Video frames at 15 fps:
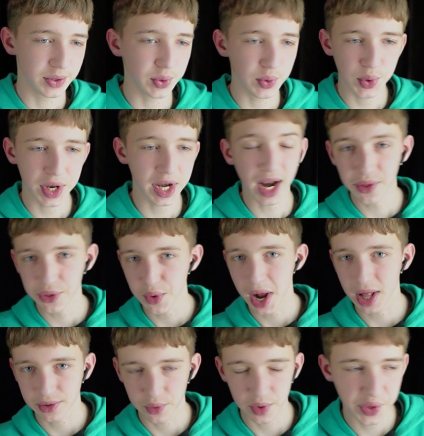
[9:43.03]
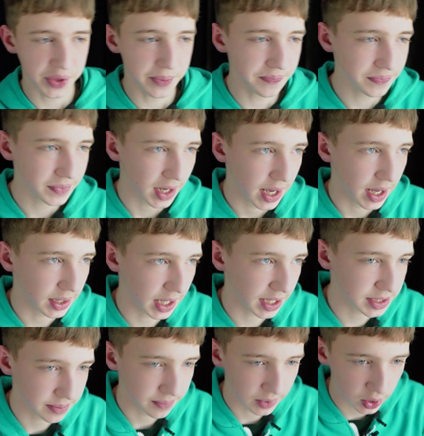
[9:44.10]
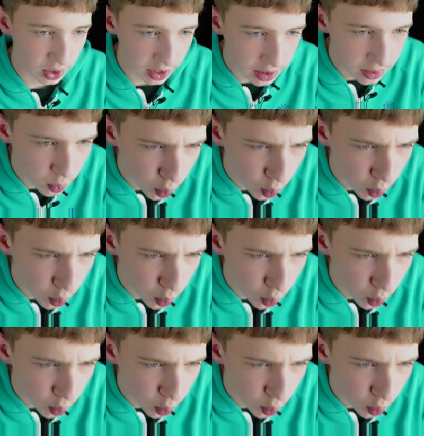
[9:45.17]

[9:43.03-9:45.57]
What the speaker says: do another algorithm. Let's look at